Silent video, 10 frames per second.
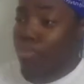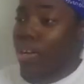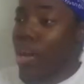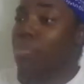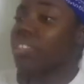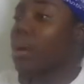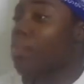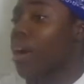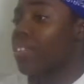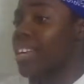I'm gonna stop
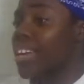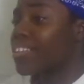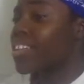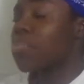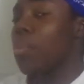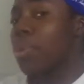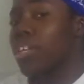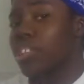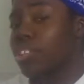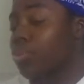pausing after this, but
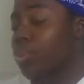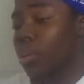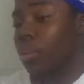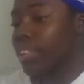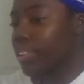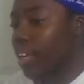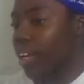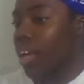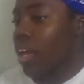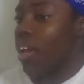Pinterest is really where it's
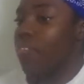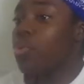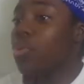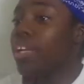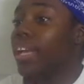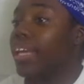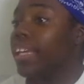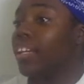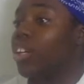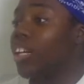at. If you need
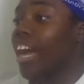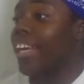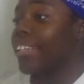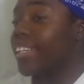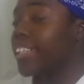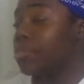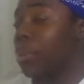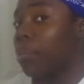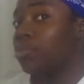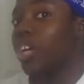any good ideas,
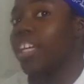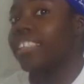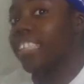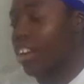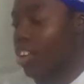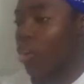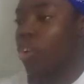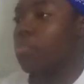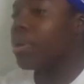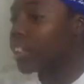bro, I'm trying to tell y'all, go
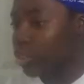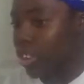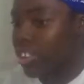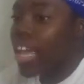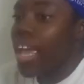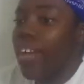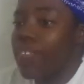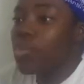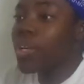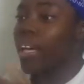to Pinterest. If
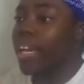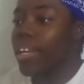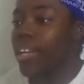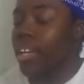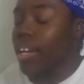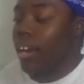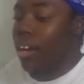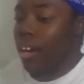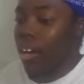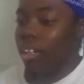you need any
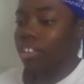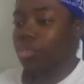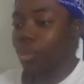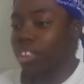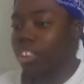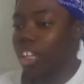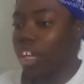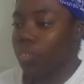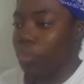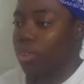uh,
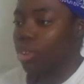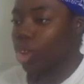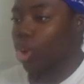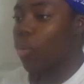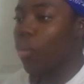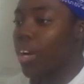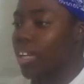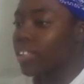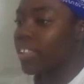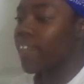screenshots from a show where they
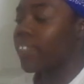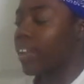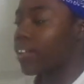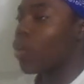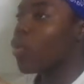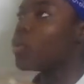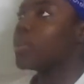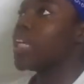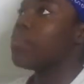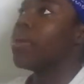just have like the quotes
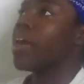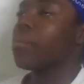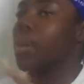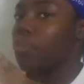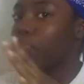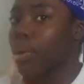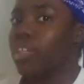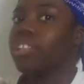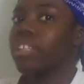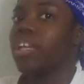at the bottom and the
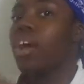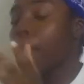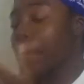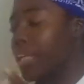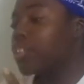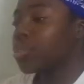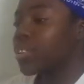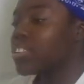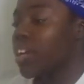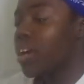person,
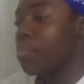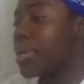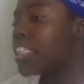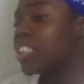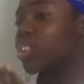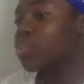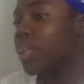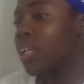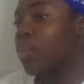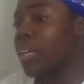Pinterest, Pinterest is
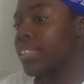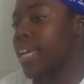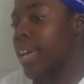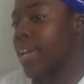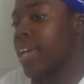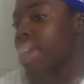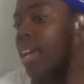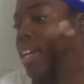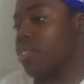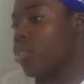really where it's at.
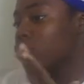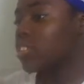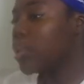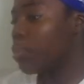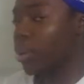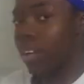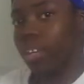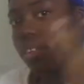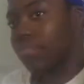Don't sleep on it.